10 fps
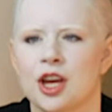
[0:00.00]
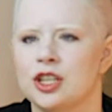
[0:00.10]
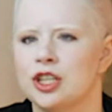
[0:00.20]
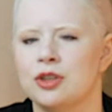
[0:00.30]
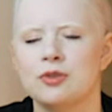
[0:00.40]

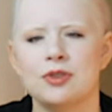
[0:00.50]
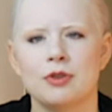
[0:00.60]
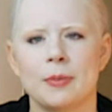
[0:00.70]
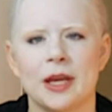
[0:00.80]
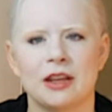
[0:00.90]
to use your
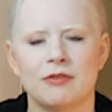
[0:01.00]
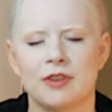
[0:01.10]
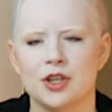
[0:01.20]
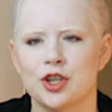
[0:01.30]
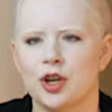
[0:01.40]
remaining
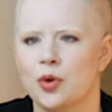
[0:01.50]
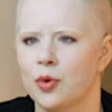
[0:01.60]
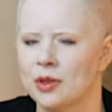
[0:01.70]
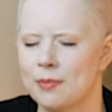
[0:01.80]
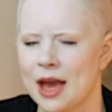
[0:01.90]
vision
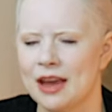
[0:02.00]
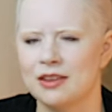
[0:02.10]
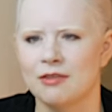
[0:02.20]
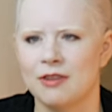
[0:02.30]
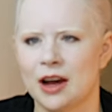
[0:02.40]
with
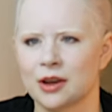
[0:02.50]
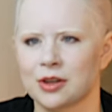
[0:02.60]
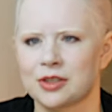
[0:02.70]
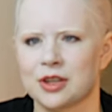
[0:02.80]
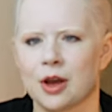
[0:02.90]

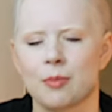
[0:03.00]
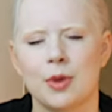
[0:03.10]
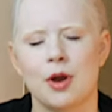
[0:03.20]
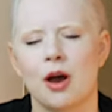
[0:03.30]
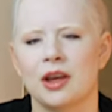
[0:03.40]
magnifiers,
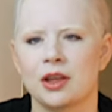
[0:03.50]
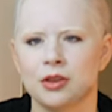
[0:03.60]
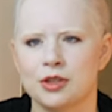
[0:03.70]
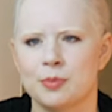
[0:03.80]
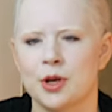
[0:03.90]

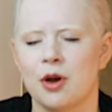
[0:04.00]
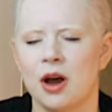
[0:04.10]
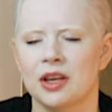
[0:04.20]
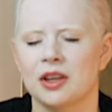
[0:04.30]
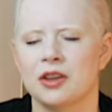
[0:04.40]
monoculars,
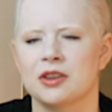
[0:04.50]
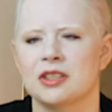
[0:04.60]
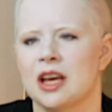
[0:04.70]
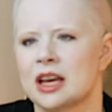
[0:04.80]
binoculars,